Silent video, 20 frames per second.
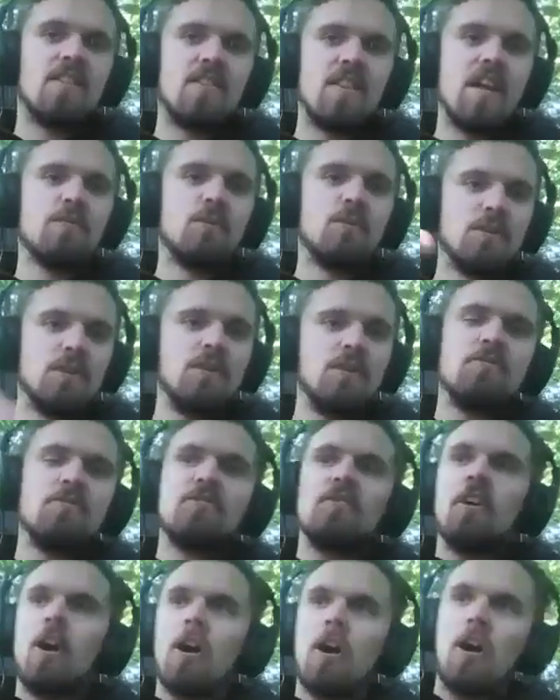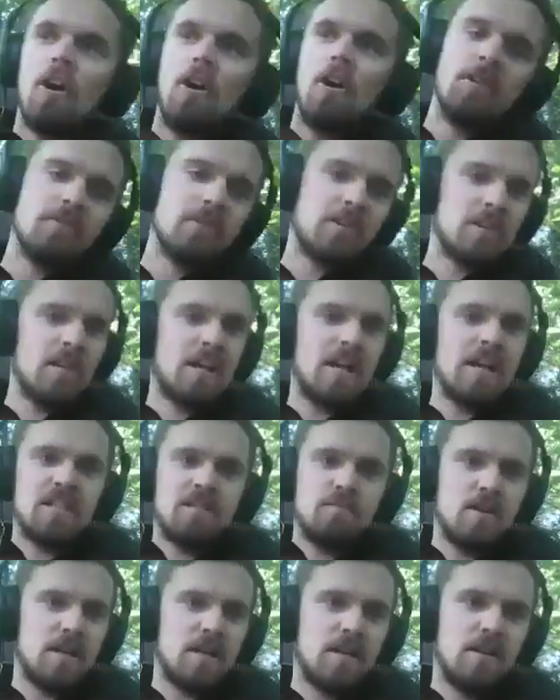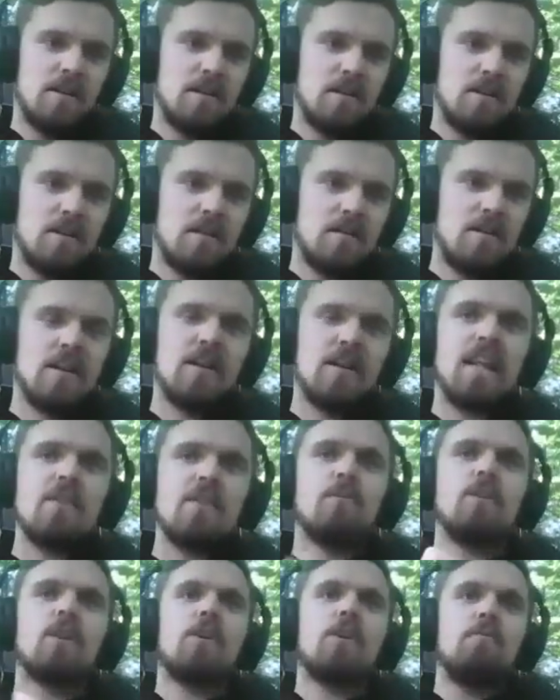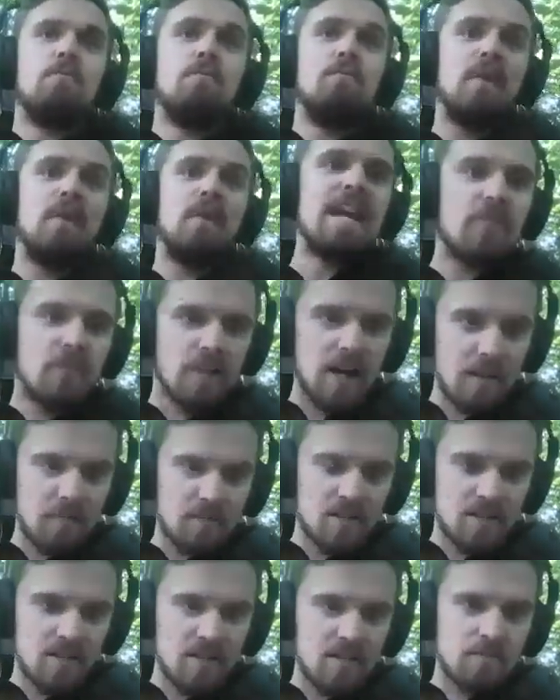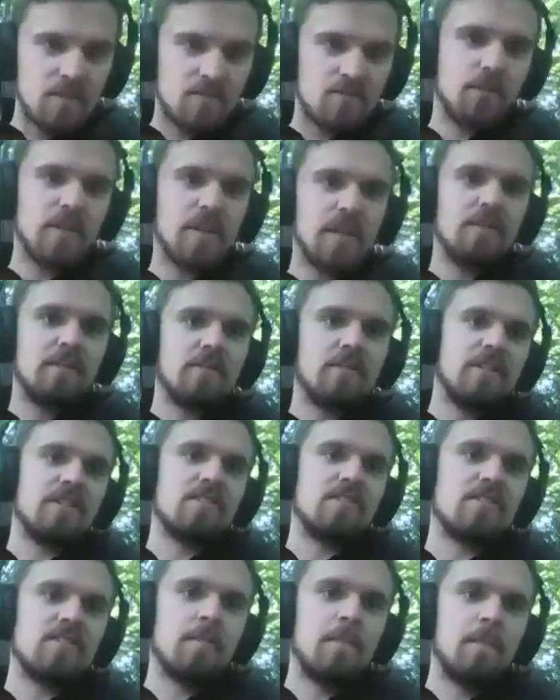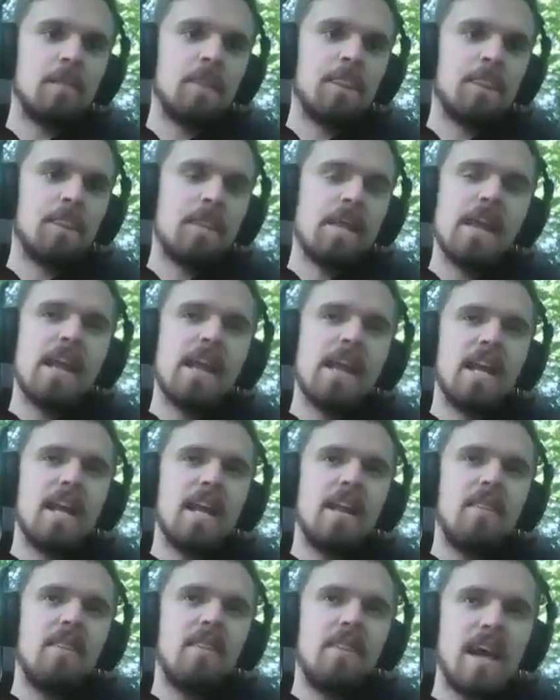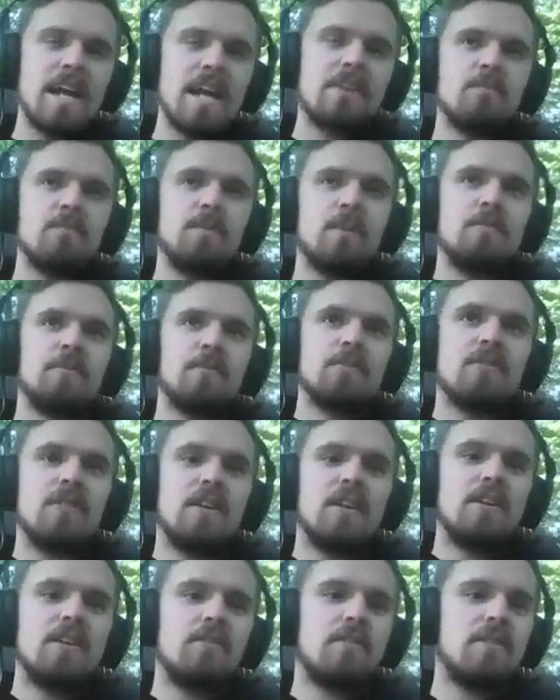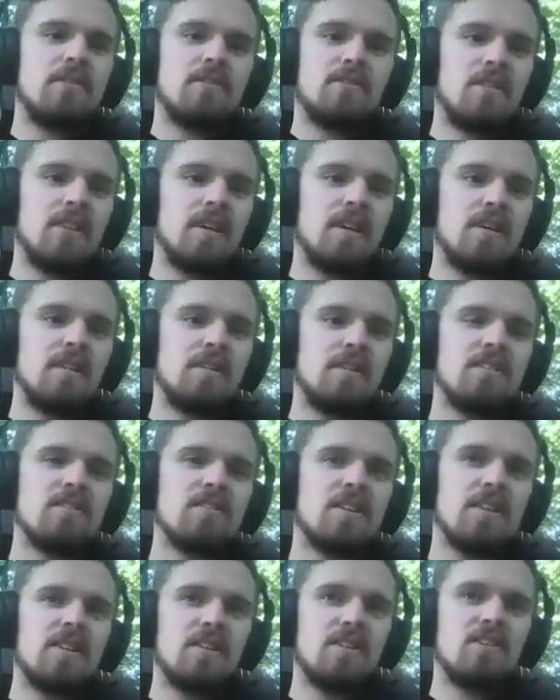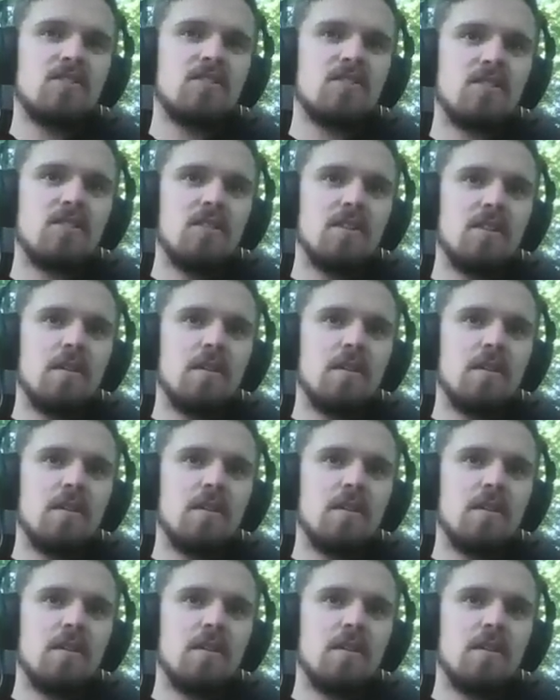They will lose all their clients' money. They will go bankrupt before they learn this. And that's what people today don't understand. That it's like this.